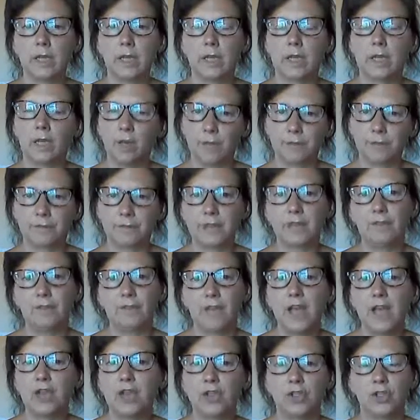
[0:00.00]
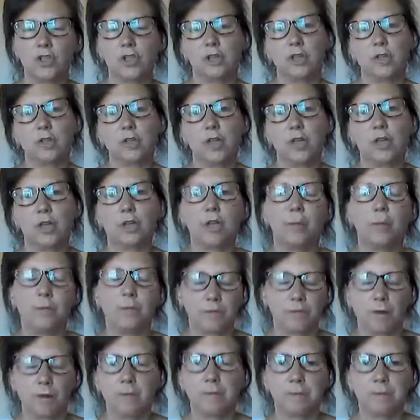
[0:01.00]
kill off the infections that come
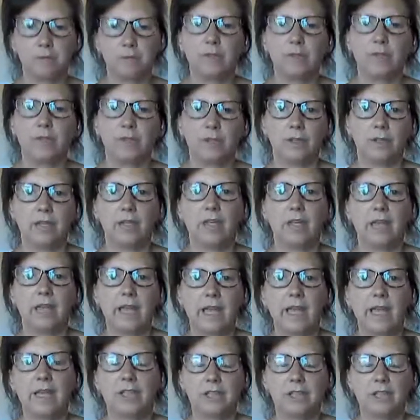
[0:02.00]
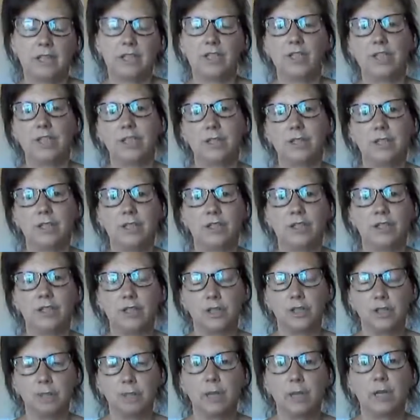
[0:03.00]
from, it can get into your
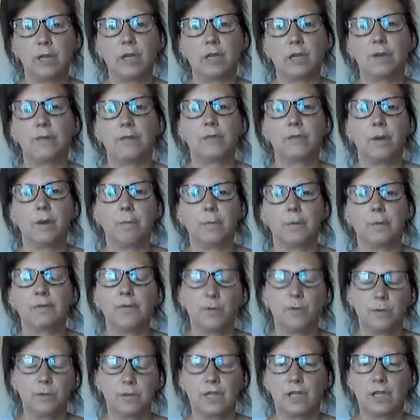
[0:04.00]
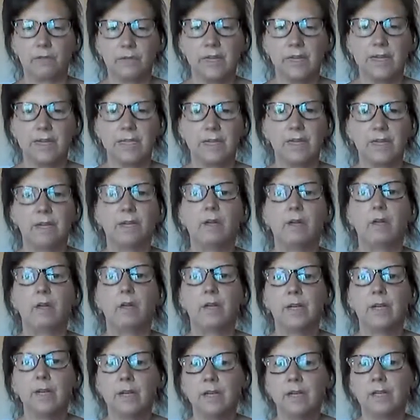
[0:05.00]
stomach from the foods that you're eating,
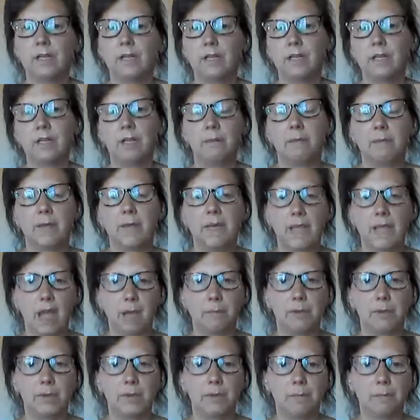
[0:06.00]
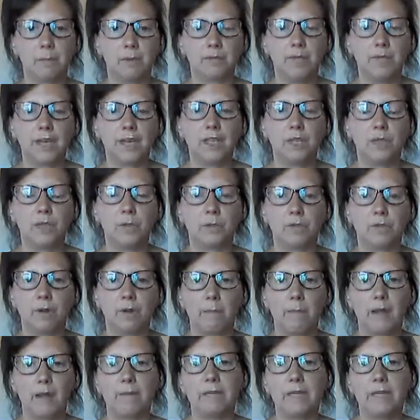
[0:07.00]
or it helps to prevent you
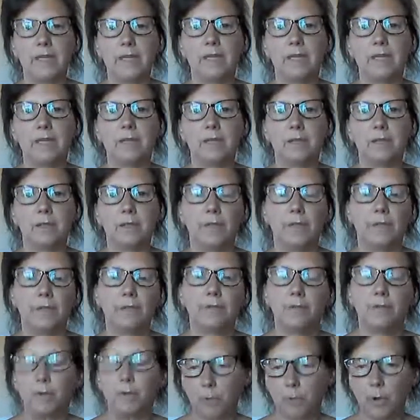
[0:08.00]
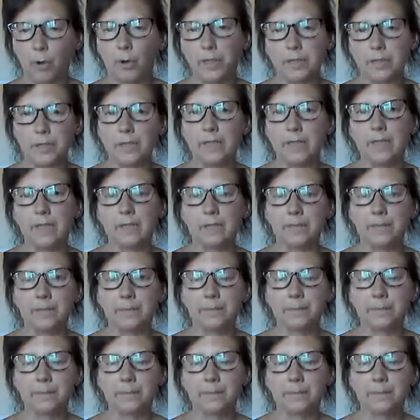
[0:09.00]
from having food poisoning.